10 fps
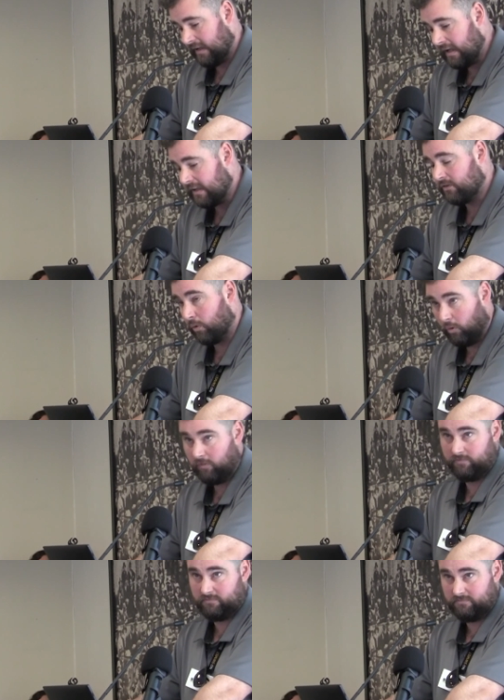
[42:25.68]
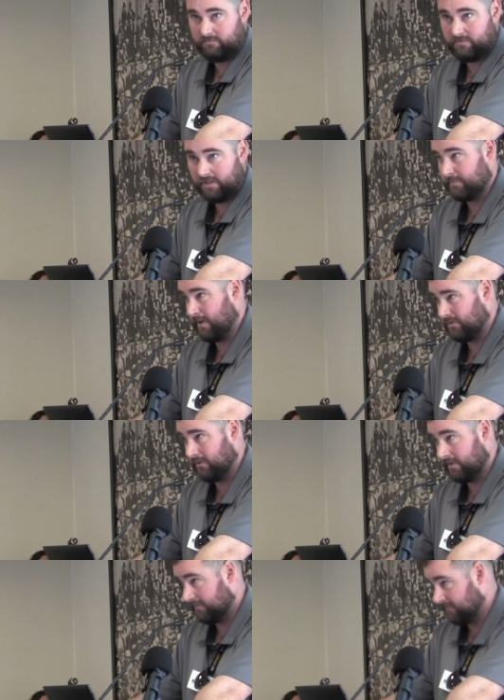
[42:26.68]
It's awful,
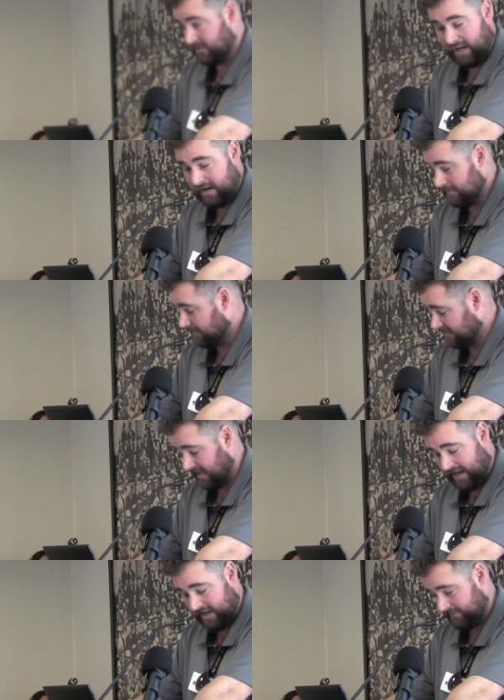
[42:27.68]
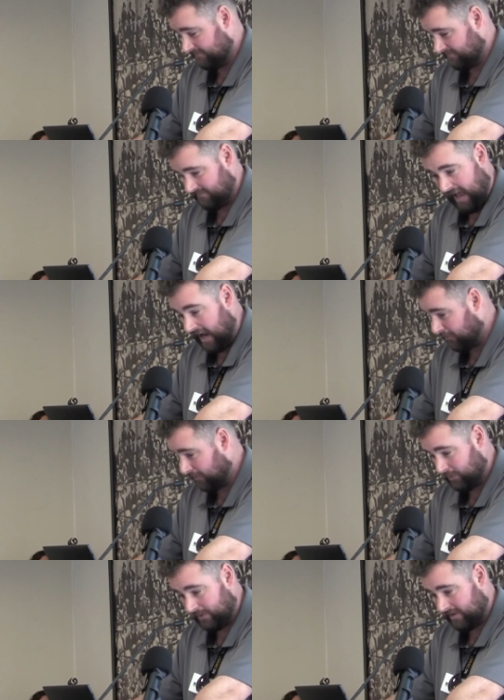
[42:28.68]
especially the same sad,
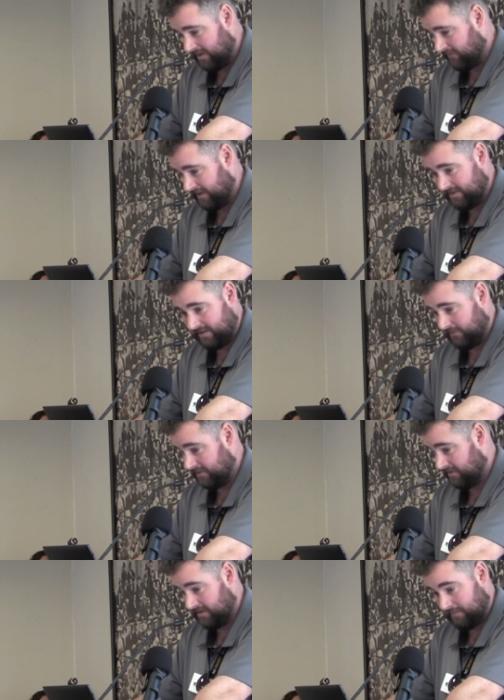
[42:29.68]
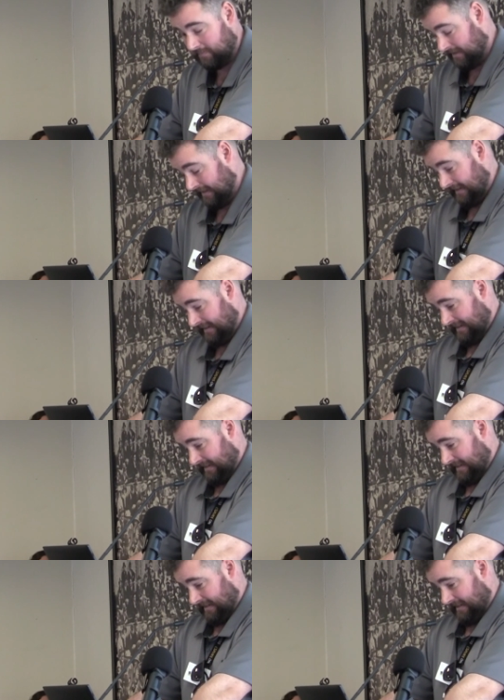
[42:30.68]
angry look in their face every time.
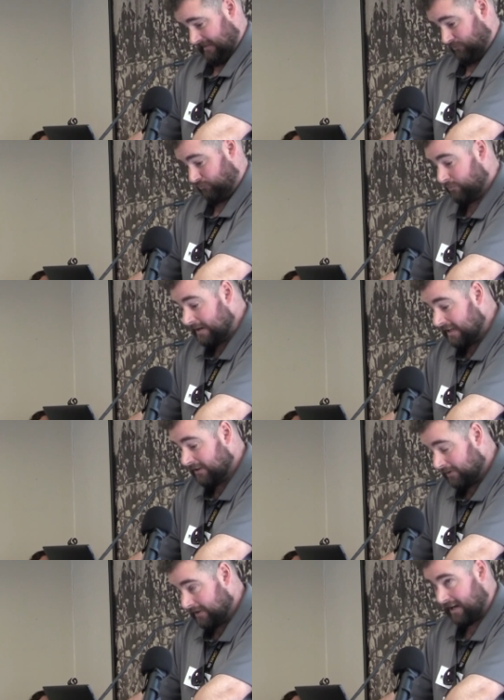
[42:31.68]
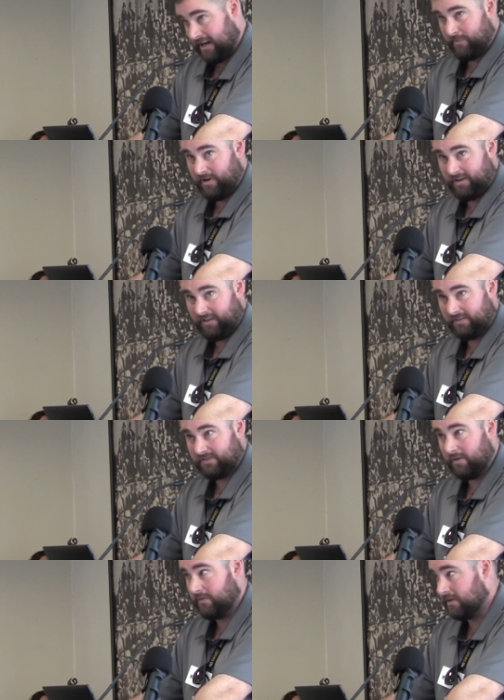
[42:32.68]
It's really, really heartbreaking.
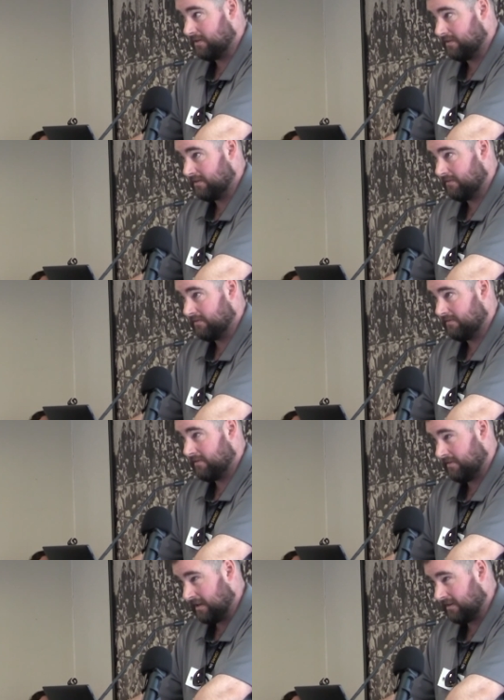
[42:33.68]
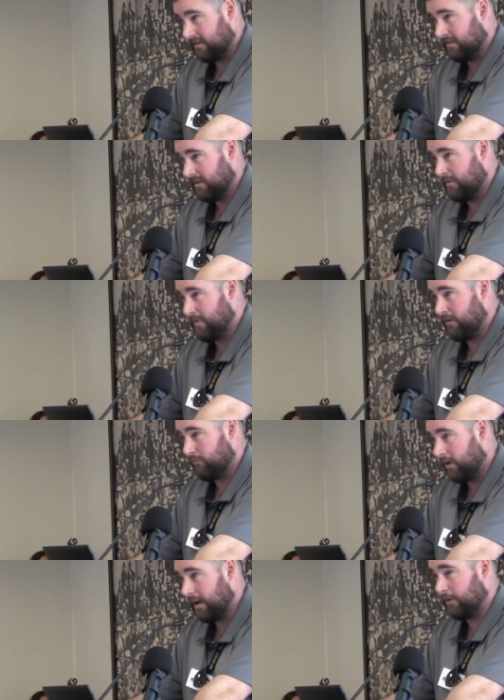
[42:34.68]
So if you can think
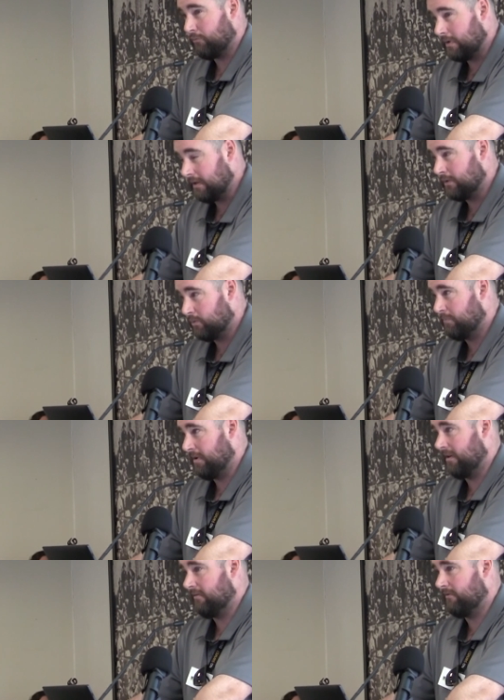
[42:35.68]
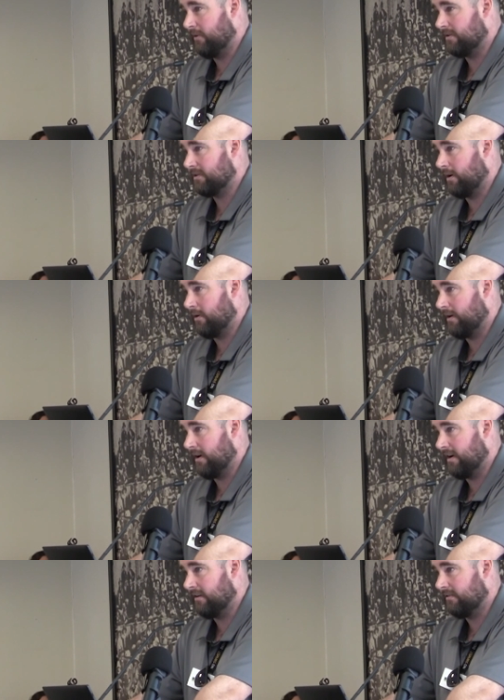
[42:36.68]
about writing a really good pin first go
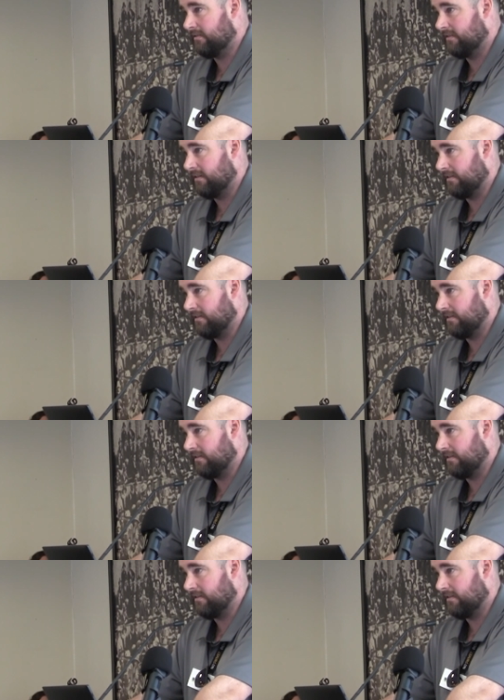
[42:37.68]
around,